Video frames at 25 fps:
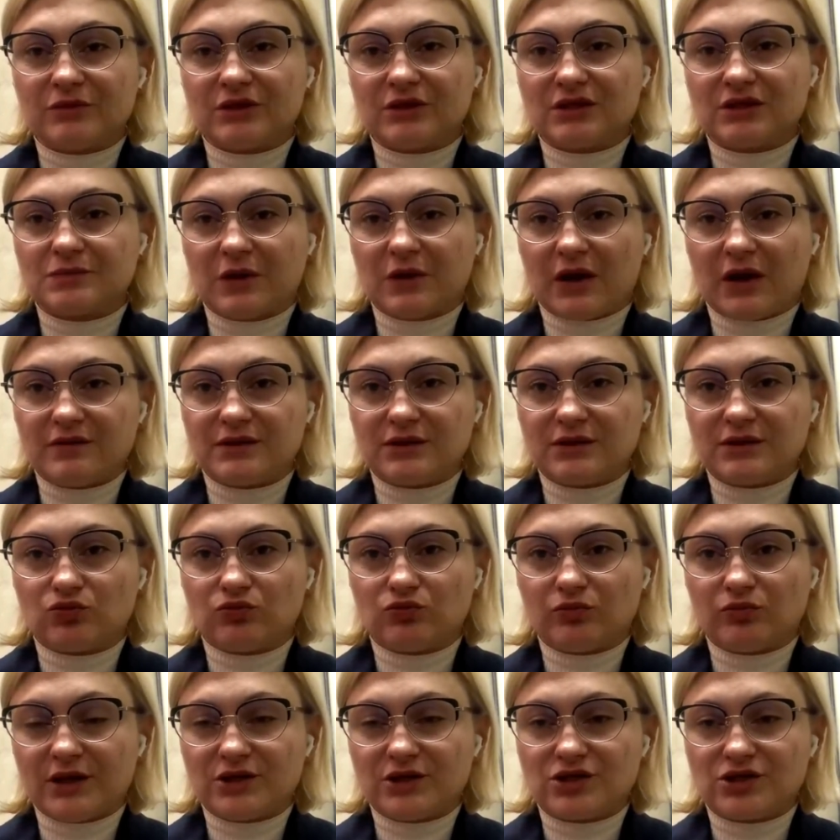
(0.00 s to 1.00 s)
you help
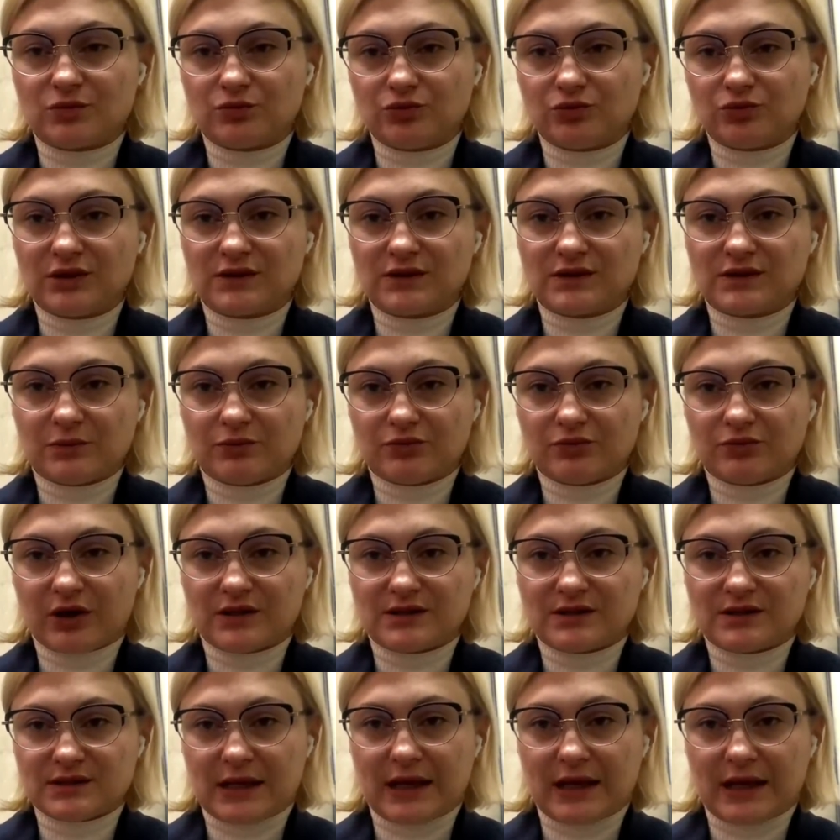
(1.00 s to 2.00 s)
Ukraine win,
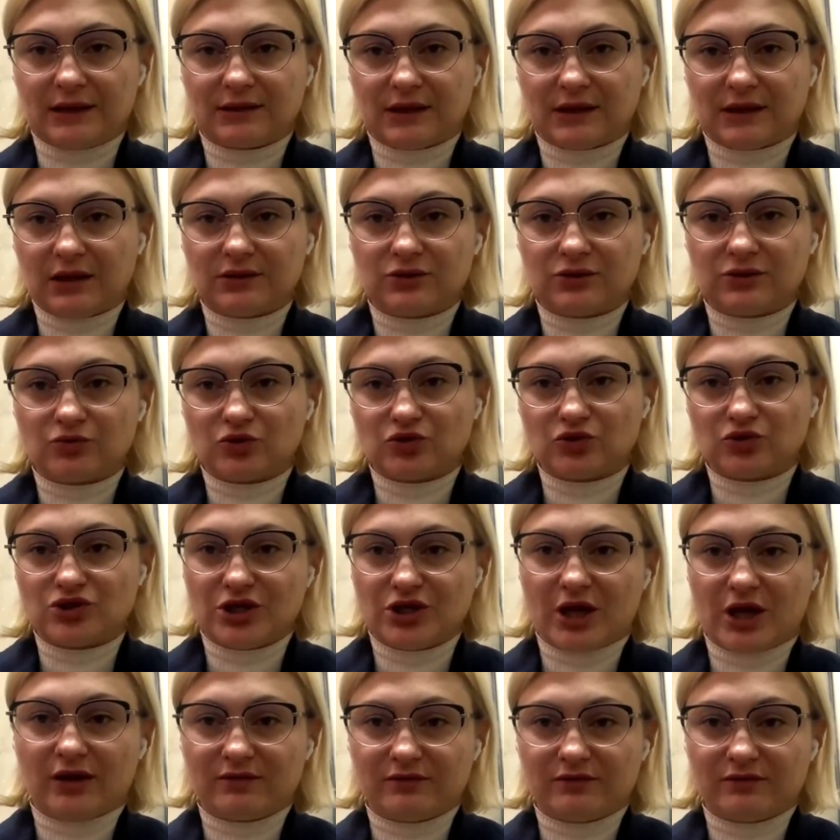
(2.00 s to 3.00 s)

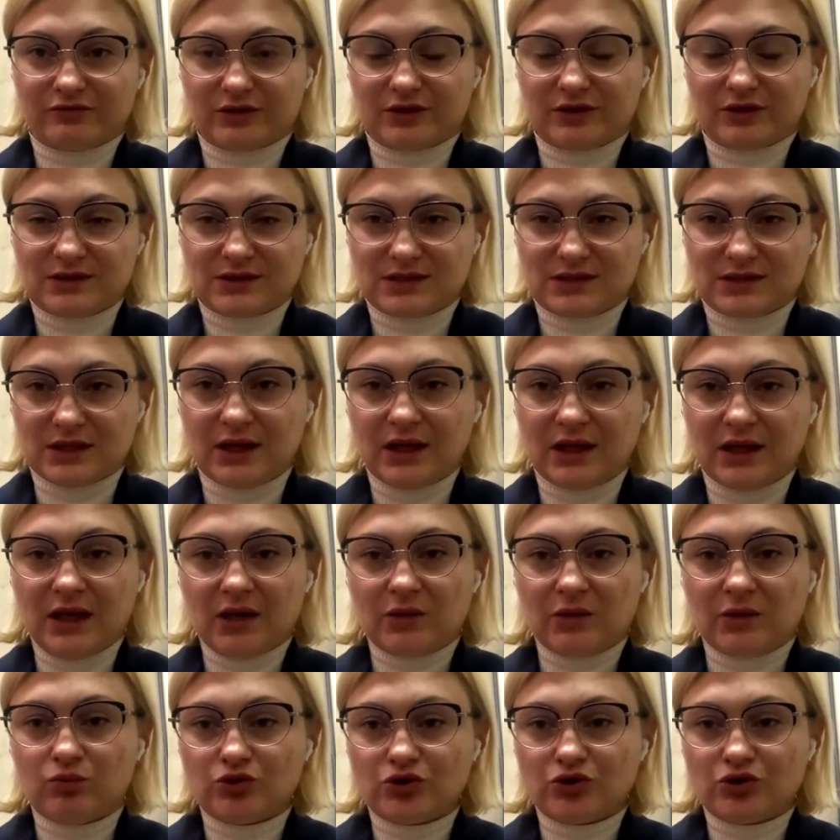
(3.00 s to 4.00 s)
the